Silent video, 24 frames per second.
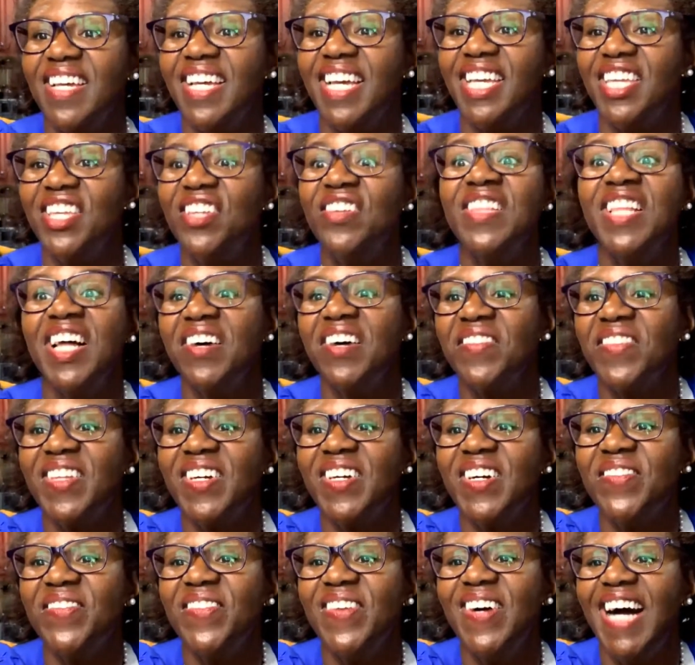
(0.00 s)
You love
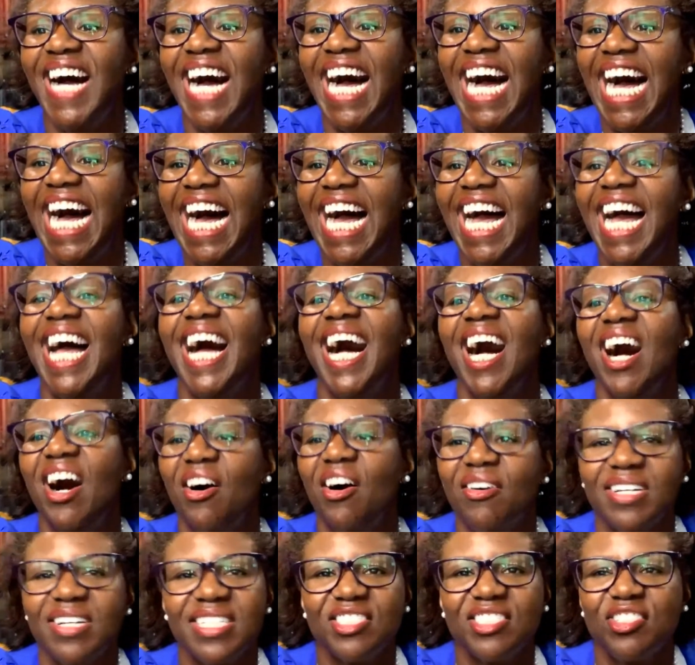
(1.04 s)
them? Oh,
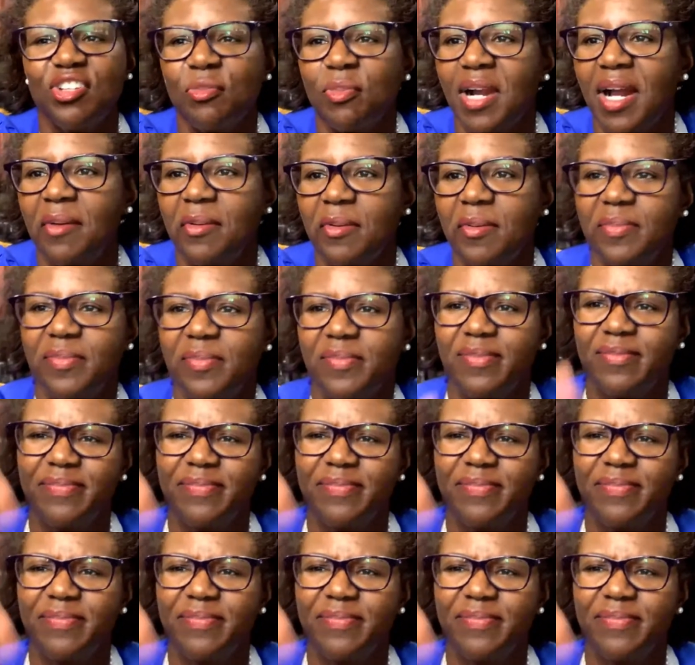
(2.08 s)
it's no problem.